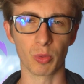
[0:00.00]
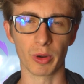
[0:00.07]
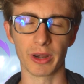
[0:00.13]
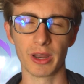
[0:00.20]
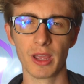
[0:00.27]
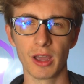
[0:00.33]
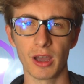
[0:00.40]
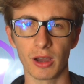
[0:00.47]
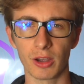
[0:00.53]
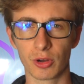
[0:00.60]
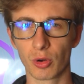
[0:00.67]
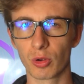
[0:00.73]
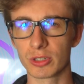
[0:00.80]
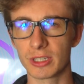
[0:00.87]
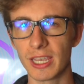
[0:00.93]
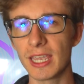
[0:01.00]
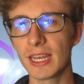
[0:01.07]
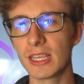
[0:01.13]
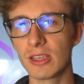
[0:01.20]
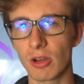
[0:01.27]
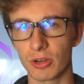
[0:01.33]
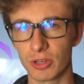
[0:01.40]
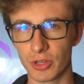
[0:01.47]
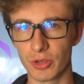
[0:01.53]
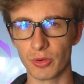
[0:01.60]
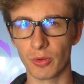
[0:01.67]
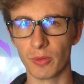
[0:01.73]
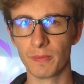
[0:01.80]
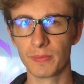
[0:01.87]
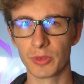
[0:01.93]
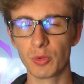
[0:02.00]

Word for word: when a girl's hitting on you,